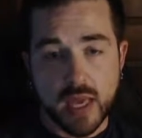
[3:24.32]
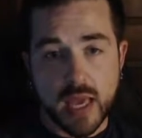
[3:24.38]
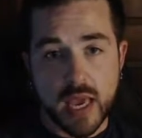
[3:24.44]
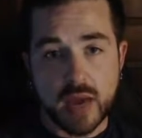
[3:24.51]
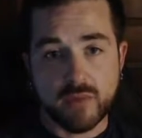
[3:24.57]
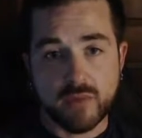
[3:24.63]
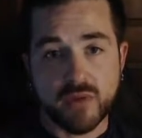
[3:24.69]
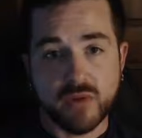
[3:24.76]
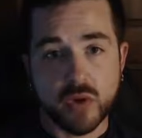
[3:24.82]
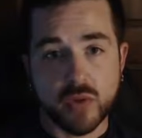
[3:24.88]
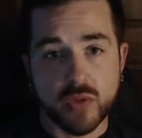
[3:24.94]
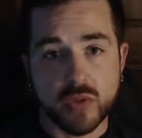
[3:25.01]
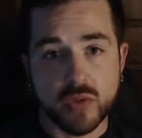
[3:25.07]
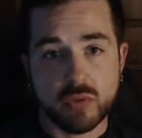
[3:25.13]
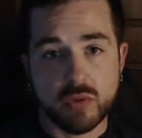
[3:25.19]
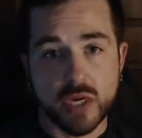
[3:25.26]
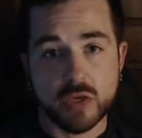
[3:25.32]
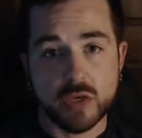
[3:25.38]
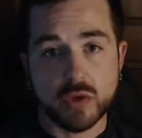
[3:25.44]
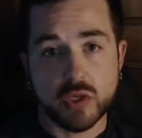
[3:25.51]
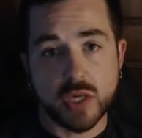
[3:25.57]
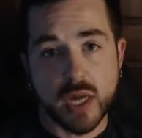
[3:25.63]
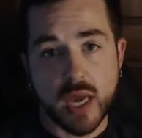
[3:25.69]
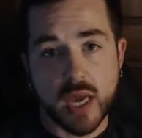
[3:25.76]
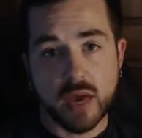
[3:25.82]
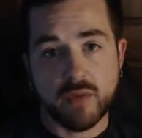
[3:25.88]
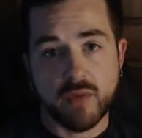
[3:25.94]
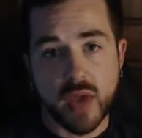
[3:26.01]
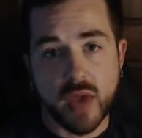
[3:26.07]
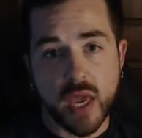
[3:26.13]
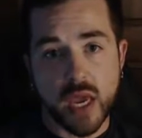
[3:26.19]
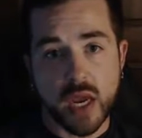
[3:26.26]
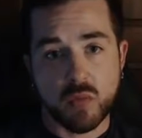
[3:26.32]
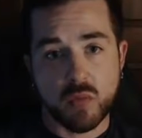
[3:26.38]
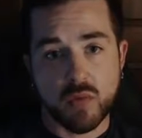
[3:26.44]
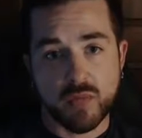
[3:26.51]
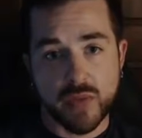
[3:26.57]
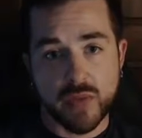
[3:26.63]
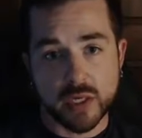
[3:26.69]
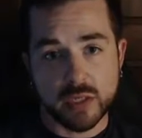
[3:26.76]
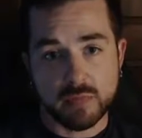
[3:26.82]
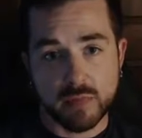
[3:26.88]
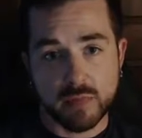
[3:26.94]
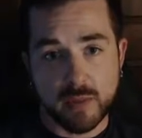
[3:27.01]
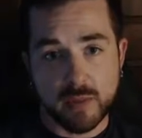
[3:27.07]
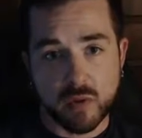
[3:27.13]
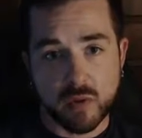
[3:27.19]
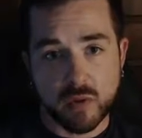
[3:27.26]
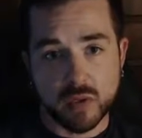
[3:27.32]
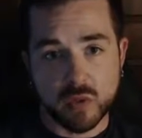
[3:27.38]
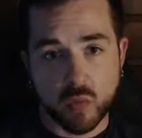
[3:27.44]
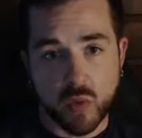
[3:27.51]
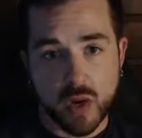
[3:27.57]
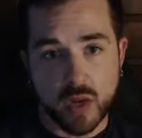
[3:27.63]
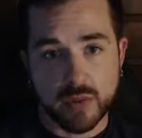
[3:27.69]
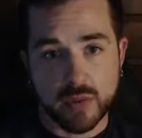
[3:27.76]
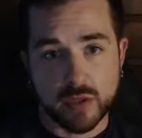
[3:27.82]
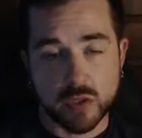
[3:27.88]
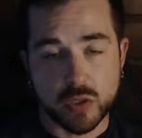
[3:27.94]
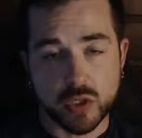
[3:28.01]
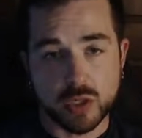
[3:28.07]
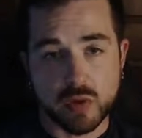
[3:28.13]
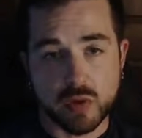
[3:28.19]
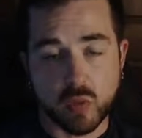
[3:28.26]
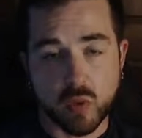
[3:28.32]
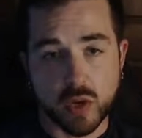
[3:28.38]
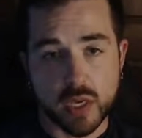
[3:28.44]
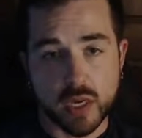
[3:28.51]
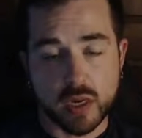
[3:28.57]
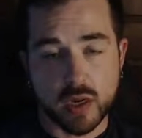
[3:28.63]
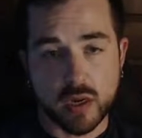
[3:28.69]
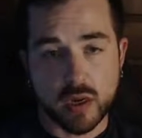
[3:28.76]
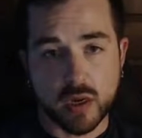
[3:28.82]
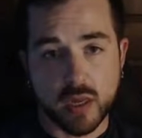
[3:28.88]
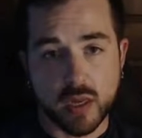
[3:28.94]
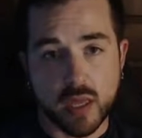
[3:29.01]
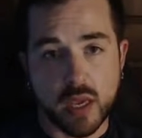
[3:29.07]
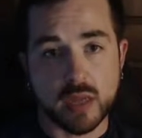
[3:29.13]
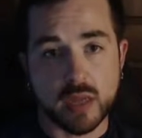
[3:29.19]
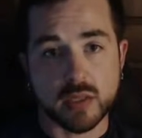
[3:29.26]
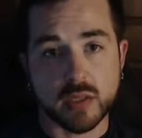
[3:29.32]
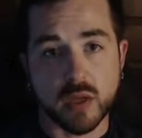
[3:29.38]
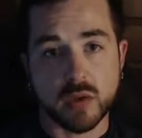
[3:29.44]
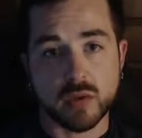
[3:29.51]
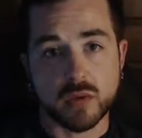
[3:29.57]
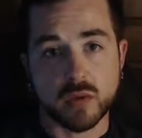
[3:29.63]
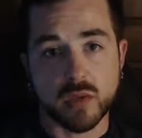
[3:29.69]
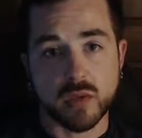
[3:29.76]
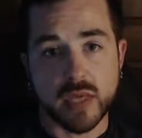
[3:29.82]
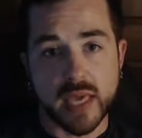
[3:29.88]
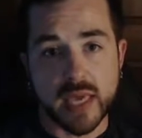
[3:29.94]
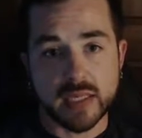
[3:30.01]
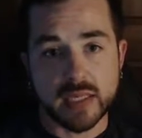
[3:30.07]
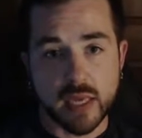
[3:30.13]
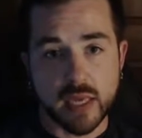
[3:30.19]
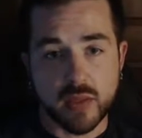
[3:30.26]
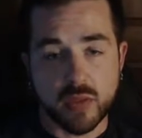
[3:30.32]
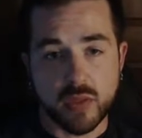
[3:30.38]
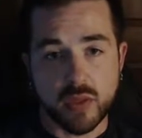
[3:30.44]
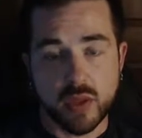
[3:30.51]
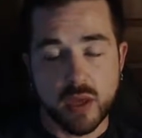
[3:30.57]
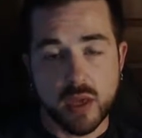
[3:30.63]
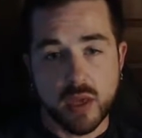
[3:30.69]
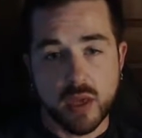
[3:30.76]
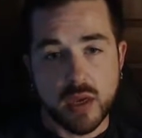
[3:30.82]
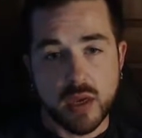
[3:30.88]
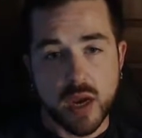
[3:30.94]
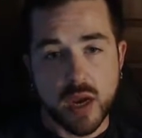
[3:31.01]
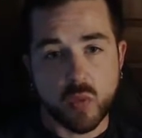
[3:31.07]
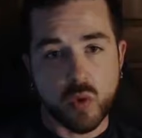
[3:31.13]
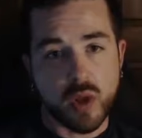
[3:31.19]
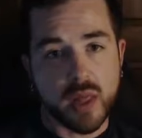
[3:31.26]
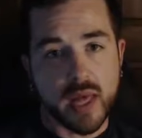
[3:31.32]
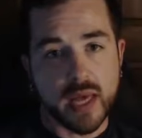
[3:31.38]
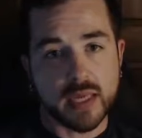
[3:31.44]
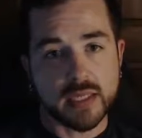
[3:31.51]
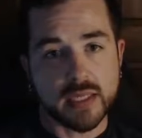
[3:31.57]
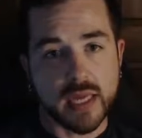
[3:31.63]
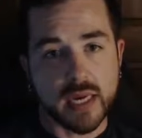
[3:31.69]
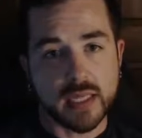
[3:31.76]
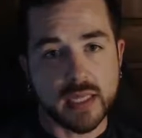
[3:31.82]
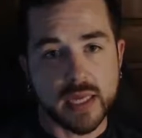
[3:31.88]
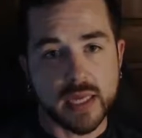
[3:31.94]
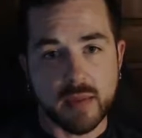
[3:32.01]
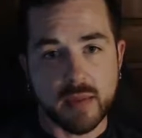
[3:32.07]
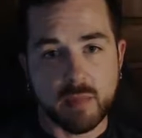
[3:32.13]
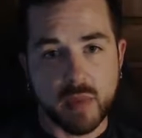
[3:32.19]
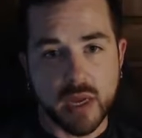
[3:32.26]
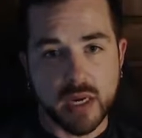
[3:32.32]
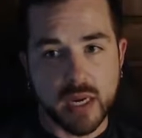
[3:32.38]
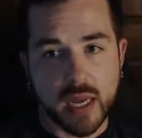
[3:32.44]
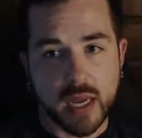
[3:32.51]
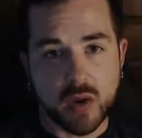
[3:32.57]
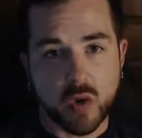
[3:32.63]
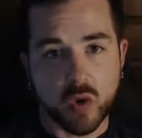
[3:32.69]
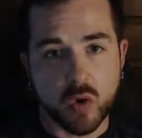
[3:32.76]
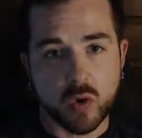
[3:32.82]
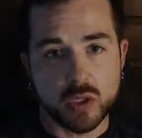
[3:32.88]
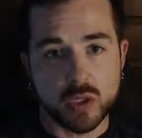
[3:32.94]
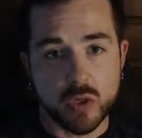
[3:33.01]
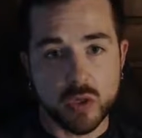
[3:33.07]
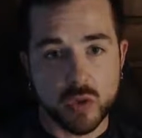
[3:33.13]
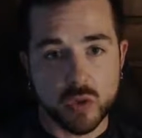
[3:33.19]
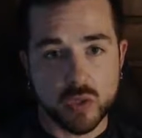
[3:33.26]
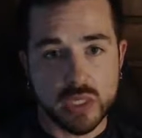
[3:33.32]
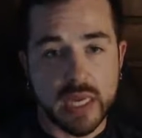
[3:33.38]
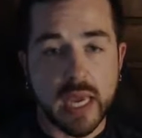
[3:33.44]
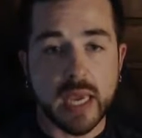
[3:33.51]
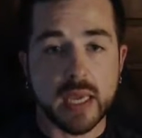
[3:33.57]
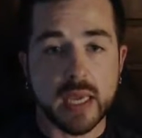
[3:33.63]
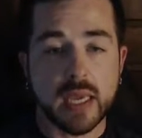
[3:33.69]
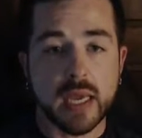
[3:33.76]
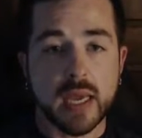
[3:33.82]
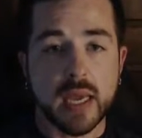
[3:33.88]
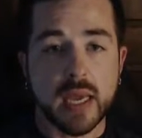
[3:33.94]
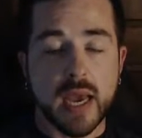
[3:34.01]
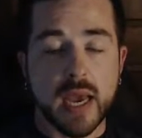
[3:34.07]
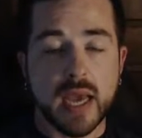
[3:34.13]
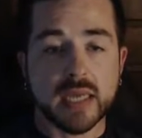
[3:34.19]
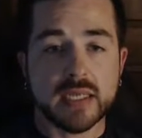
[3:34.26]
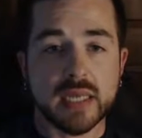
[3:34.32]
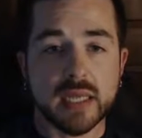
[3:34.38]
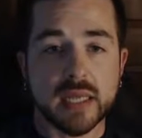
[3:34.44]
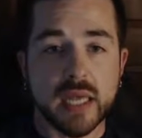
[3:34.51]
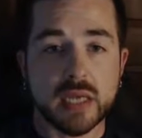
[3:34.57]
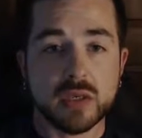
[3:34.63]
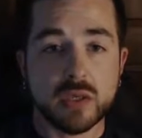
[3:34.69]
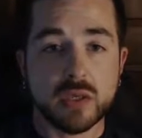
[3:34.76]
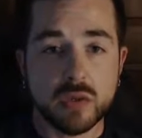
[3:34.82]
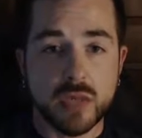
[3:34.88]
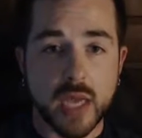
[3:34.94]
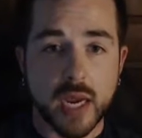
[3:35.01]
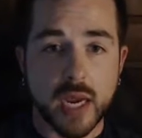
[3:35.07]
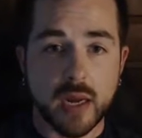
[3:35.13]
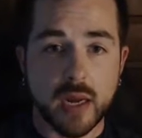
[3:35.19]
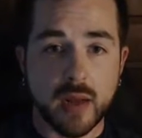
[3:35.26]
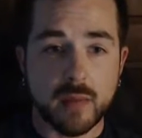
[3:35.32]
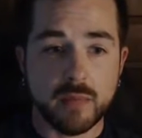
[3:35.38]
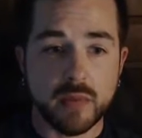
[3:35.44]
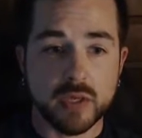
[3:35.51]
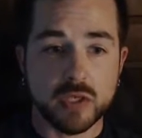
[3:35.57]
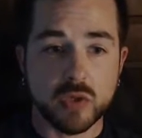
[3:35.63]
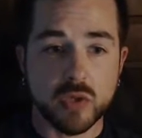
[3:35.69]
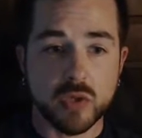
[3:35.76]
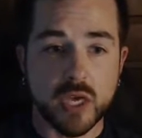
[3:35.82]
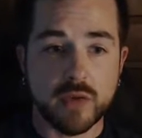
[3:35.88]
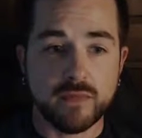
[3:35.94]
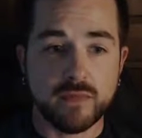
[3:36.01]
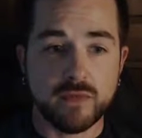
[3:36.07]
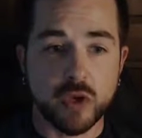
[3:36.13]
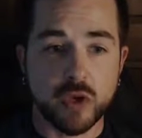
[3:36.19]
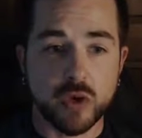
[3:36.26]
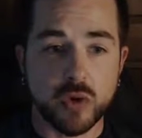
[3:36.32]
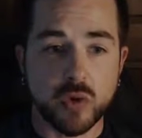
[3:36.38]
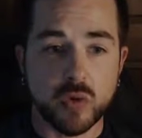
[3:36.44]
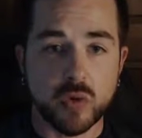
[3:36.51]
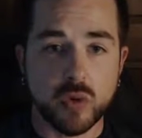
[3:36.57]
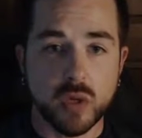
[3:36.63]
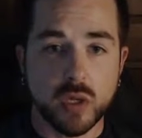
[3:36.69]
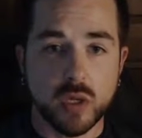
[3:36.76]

And photo 3, you should have a reflection paper as well that you should be working on. It is also due the 18th. I realize that is like a Monday or a Tuesday. I set that due date up to give you